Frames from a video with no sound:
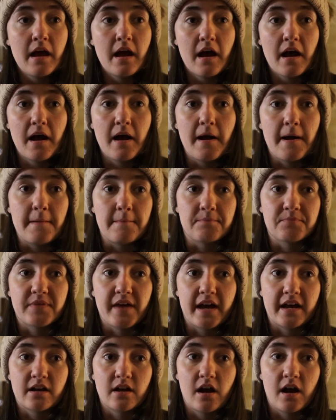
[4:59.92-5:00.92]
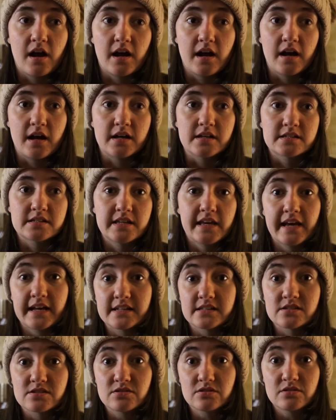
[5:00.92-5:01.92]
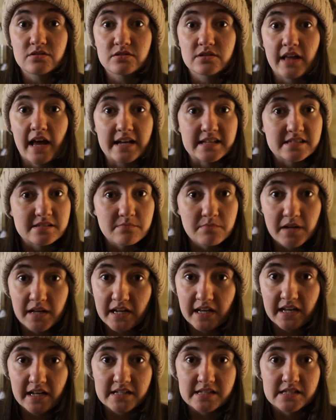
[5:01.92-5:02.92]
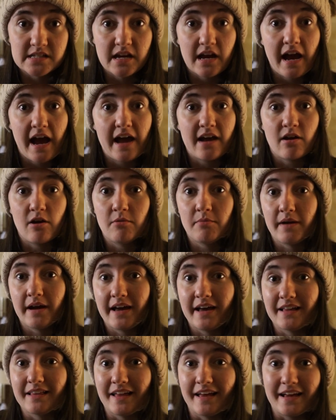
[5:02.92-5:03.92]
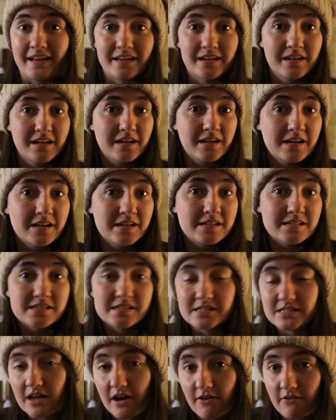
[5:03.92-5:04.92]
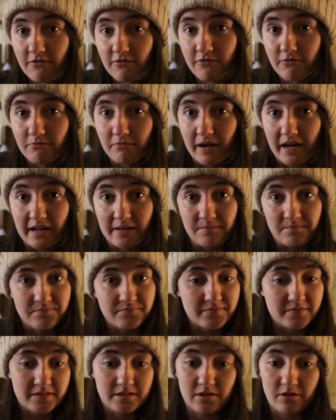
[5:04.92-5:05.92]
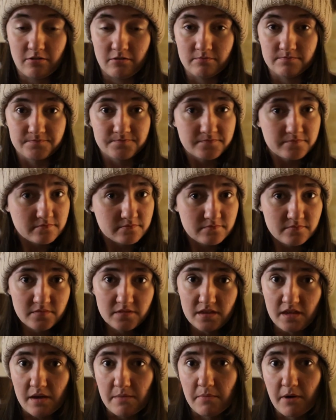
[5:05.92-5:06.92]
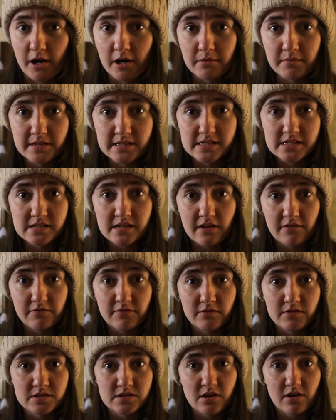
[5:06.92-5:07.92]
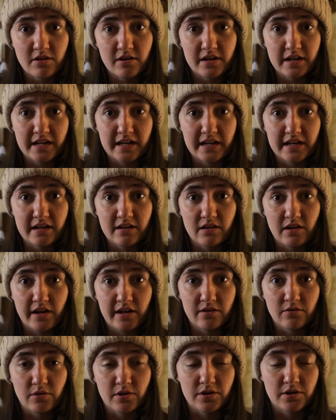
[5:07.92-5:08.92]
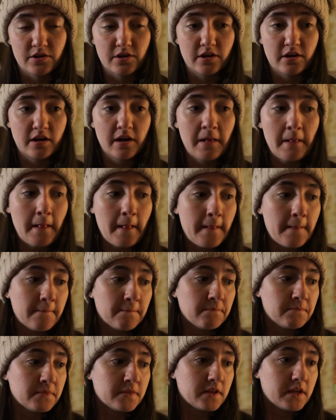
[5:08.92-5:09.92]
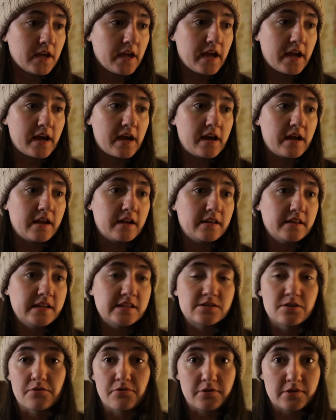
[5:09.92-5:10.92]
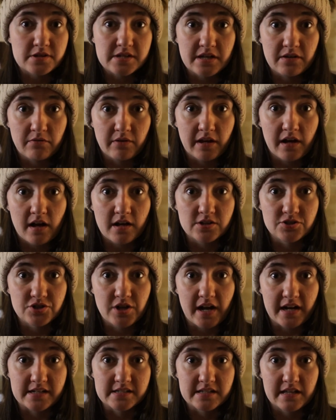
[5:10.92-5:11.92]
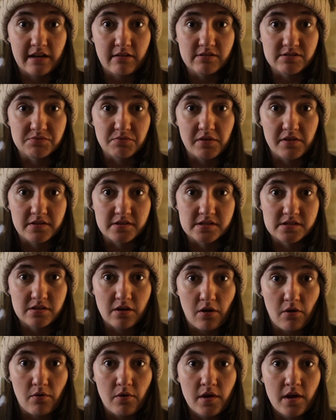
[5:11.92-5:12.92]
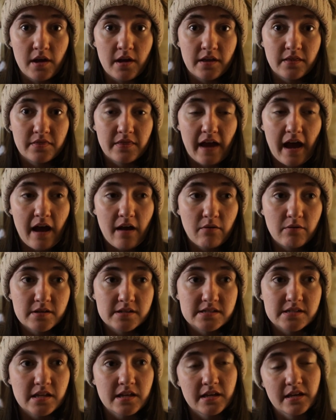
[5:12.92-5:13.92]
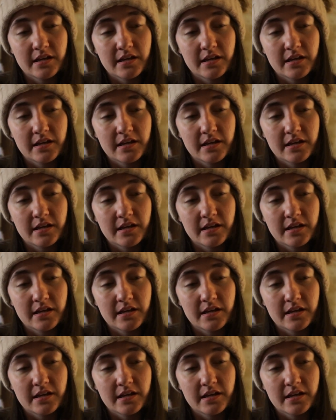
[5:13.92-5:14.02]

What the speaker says: that got canceled last minute. I had all my like stuff, my, you know, apartment stuff was already in order. And these are 13-week contracts that I was with. So that was